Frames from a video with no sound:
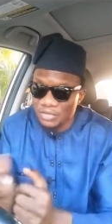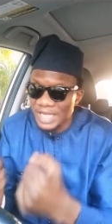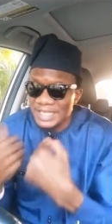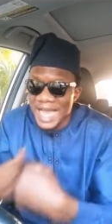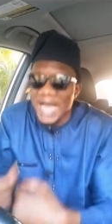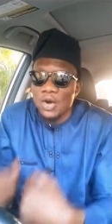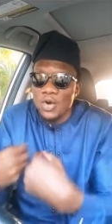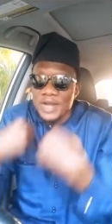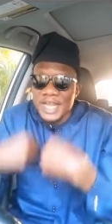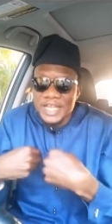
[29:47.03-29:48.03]
that our
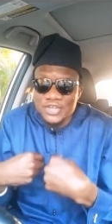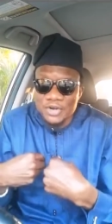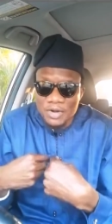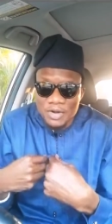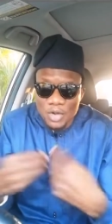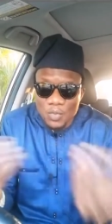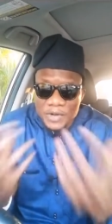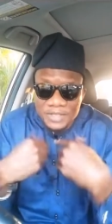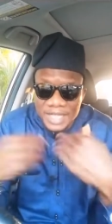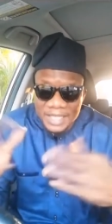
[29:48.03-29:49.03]
own nature
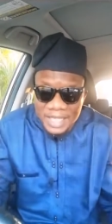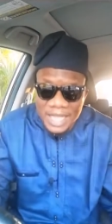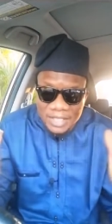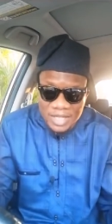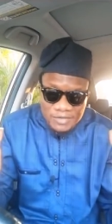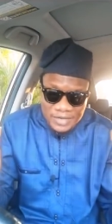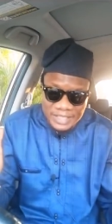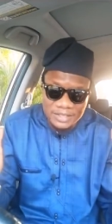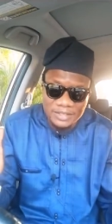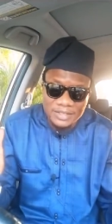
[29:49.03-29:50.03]
will not
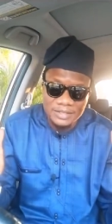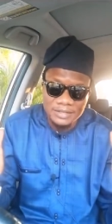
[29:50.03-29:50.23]
antagonize us.